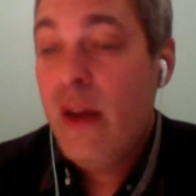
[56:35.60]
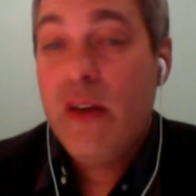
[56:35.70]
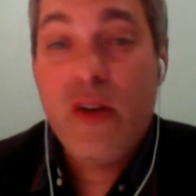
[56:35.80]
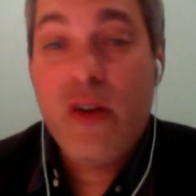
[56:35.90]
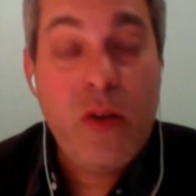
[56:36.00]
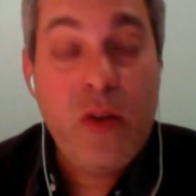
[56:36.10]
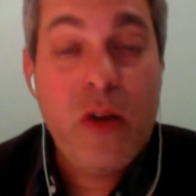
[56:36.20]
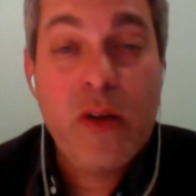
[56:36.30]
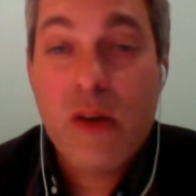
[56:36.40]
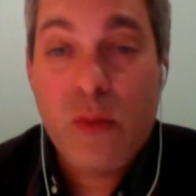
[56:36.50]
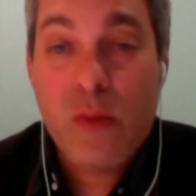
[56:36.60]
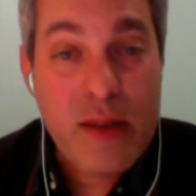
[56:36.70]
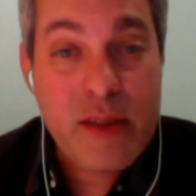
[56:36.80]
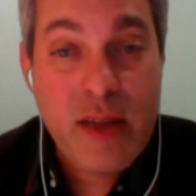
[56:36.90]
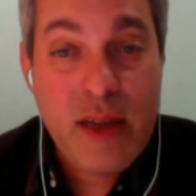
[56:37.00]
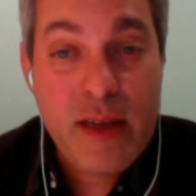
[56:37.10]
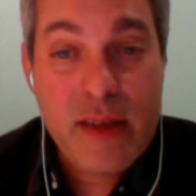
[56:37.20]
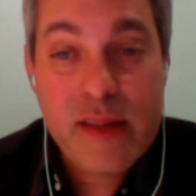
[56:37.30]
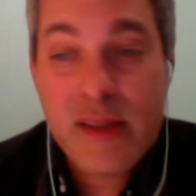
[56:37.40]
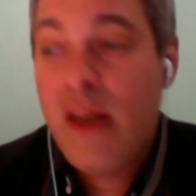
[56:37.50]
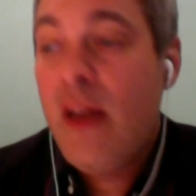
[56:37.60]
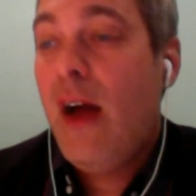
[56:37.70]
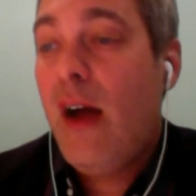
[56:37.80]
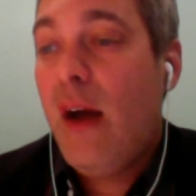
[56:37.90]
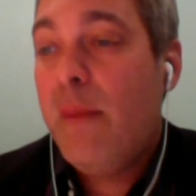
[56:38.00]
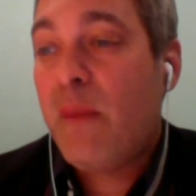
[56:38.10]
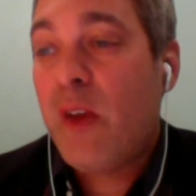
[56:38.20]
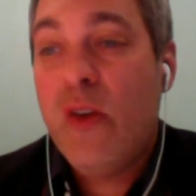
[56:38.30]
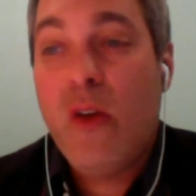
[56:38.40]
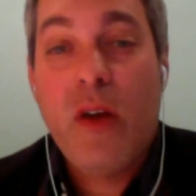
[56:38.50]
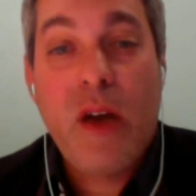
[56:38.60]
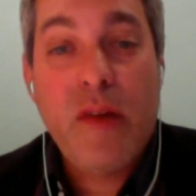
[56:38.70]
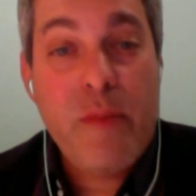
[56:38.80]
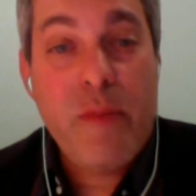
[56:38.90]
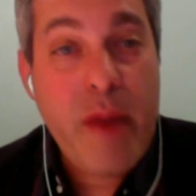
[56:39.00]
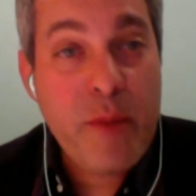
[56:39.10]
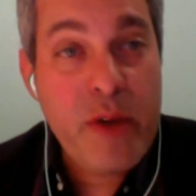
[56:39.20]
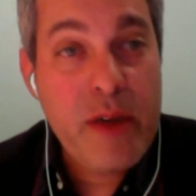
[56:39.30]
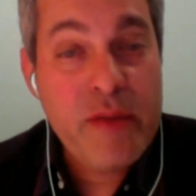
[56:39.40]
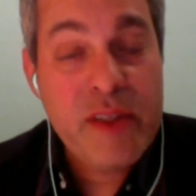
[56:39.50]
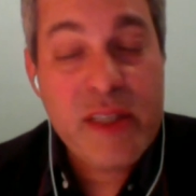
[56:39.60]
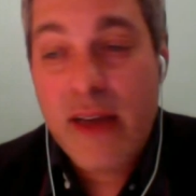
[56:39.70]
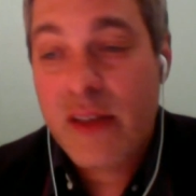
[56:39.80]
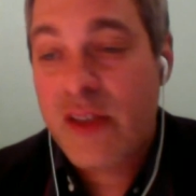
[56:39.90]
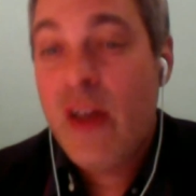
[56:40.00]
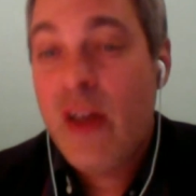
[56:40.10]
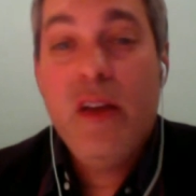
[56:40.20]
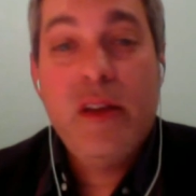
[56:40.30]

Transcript: You're no longer eroticized. You no longer have a memory of sex.